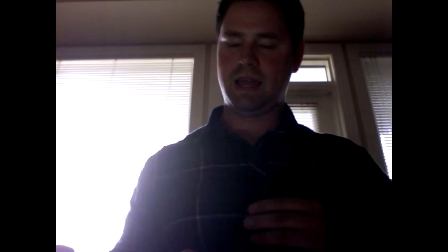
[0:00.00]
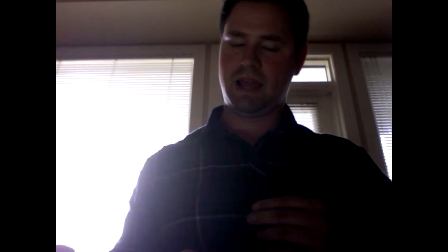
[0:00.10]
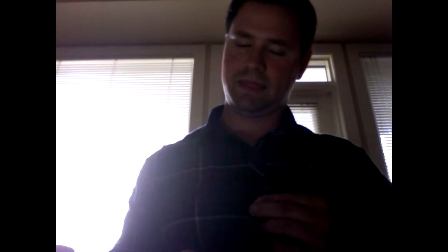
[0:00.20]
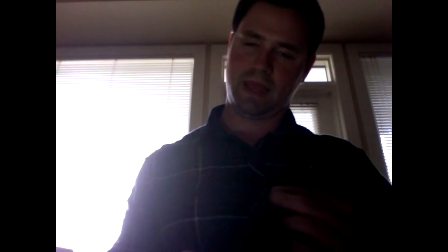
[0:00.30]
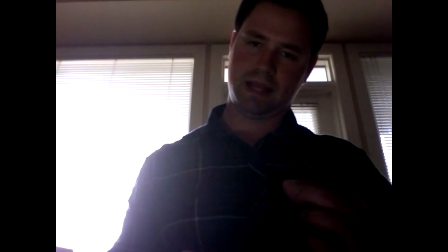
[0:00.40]

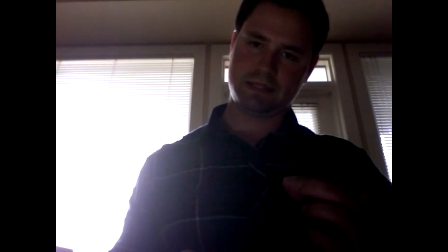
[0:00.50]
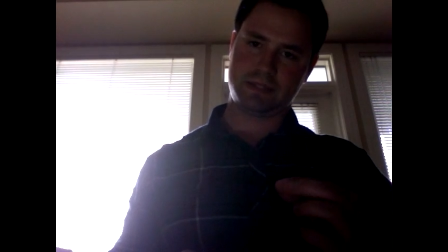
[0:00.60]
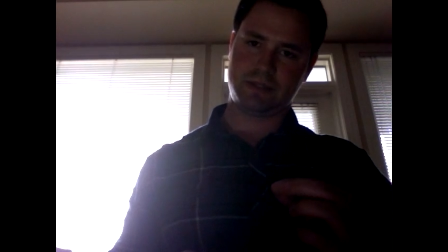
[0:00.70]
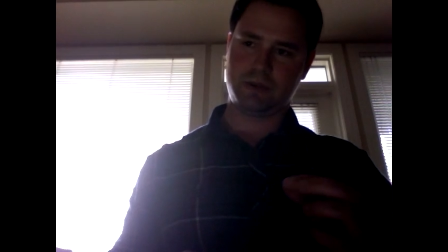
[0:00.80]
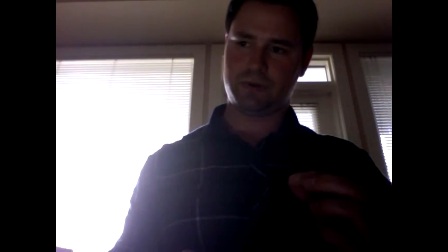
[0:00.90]
And
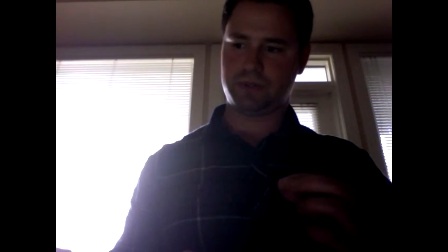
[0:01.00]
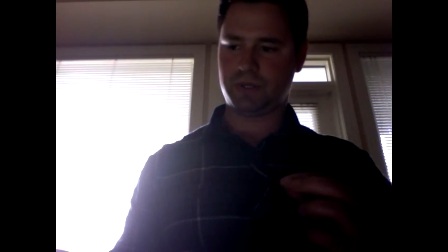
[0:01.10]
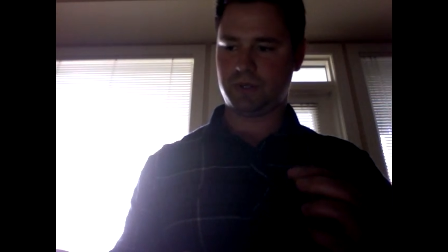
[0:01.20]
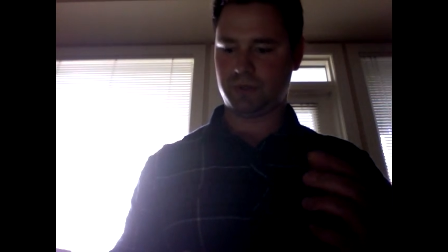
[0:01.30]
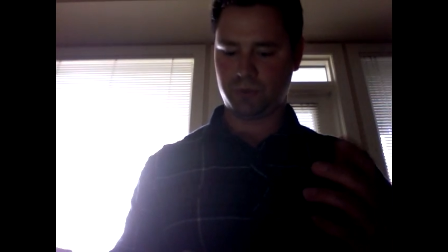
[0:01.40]
that's due
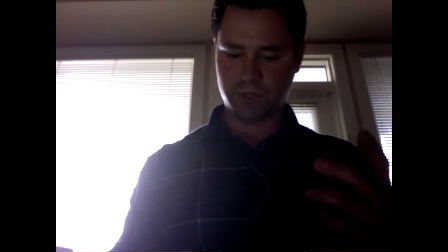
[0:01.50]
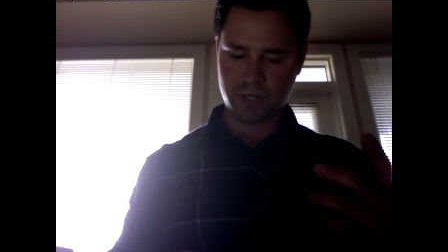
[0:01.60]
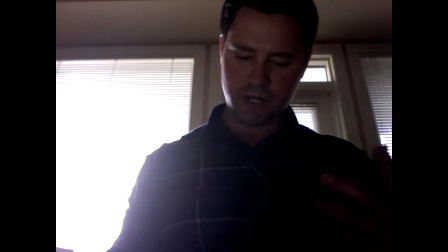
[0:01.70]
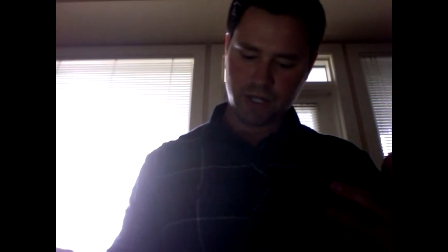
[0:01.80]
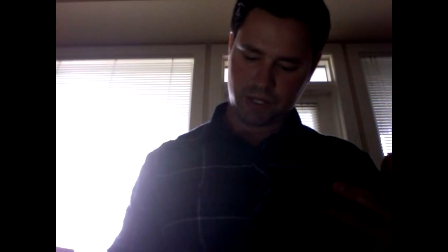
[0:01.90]
to
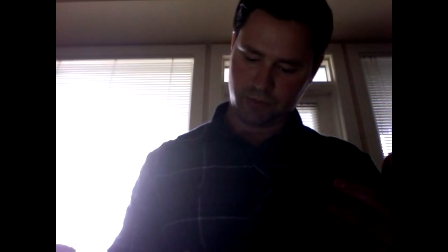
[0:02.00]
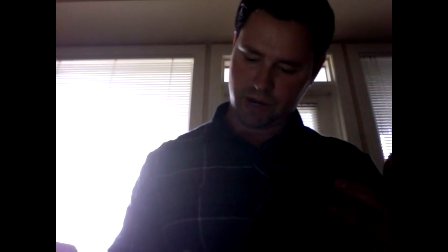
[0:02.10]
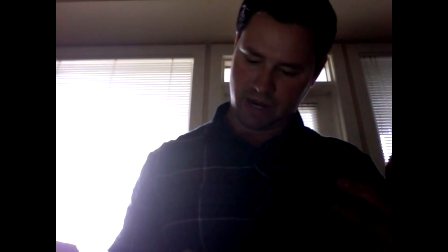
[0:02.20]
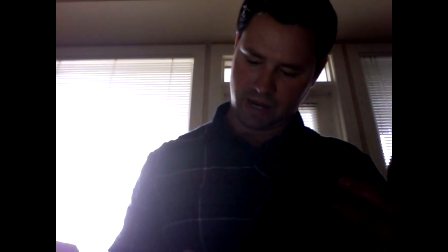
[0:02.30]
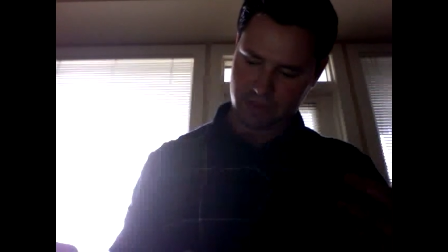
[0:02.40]
the
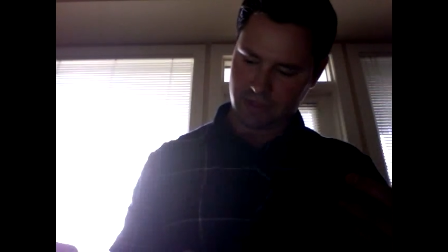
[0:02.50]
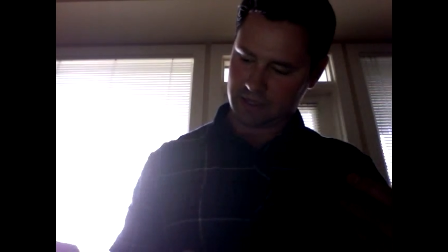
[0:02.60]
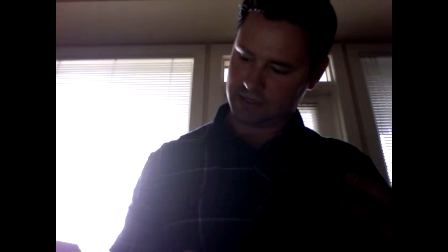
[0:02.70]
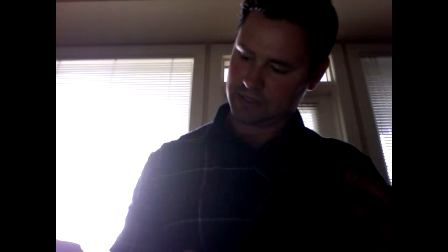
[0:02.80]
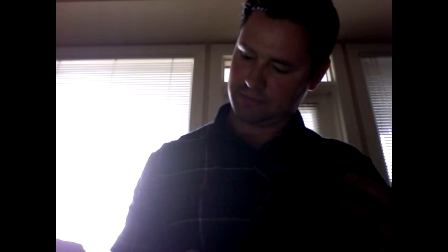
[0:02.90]
way
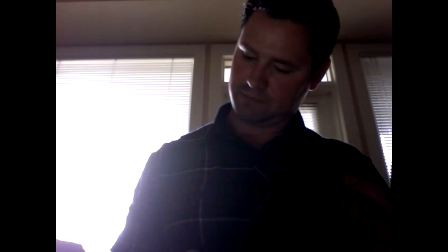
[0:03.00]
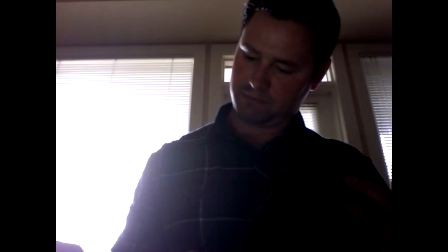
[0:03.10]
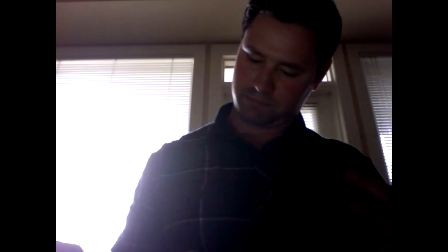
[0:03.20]
this